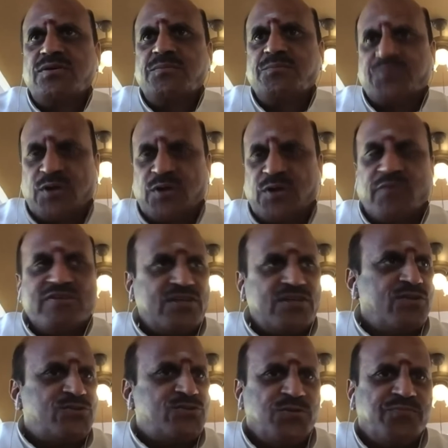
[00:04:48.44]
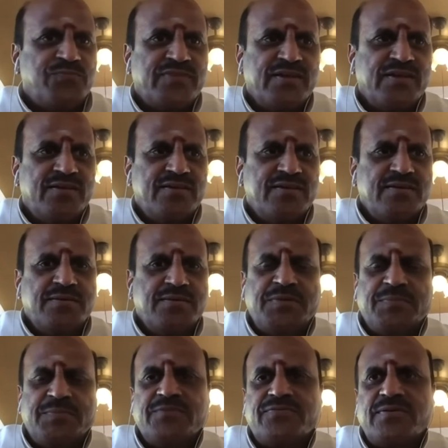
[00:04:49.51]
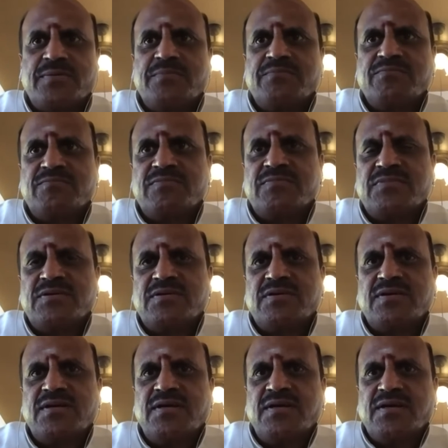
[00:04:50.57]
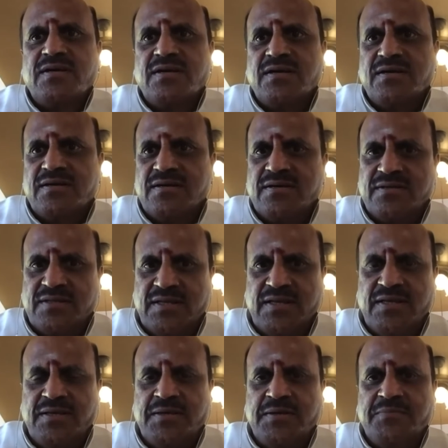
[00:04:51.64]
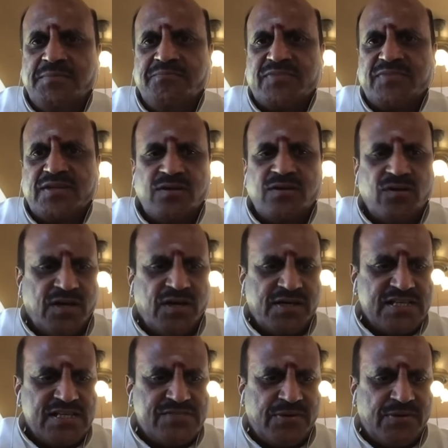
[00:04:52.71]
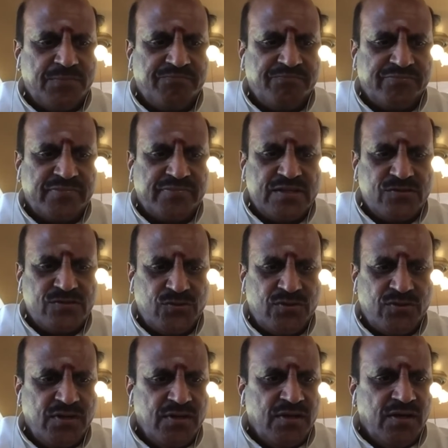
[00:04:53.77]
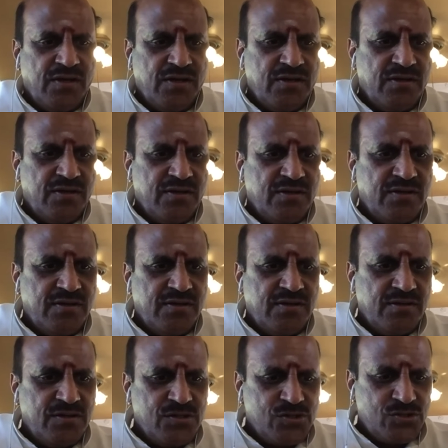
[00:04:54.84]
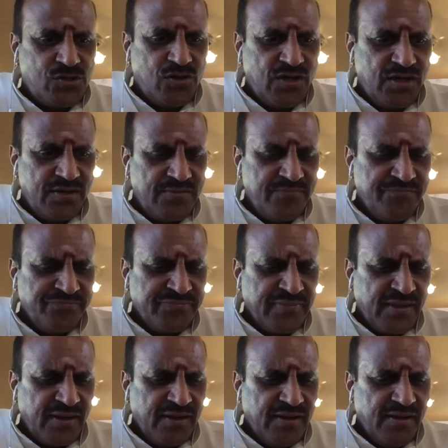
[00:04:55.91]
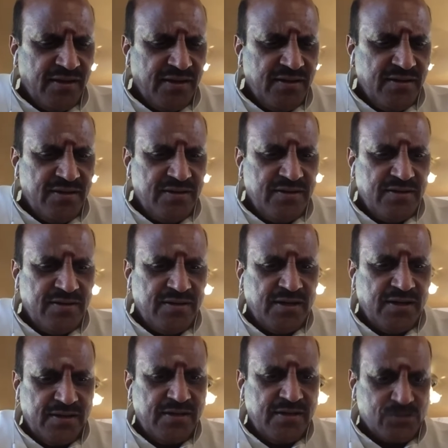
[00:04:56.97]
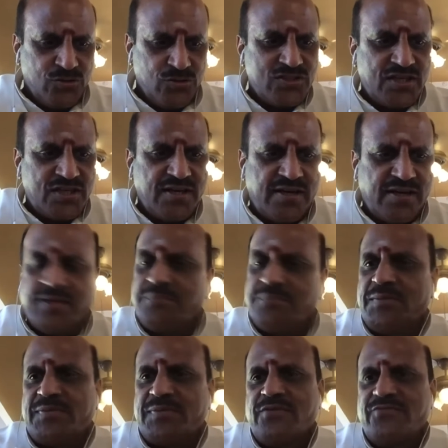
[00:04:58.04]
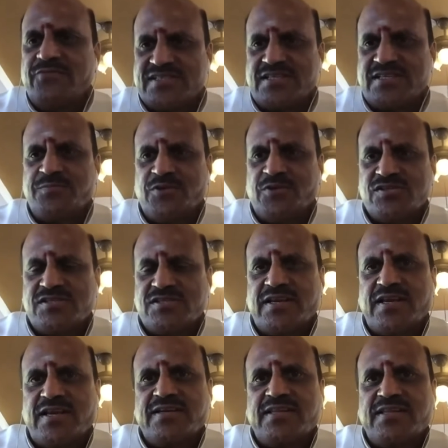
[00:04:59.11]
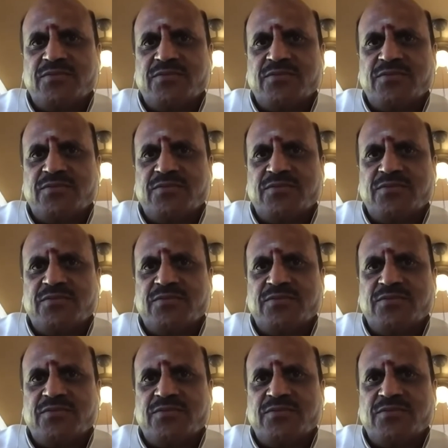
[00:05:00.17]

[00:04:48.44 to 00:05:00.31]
province also. People from the artists from Zhoshan and Zhoshan, and people have visited Pondicherry and they have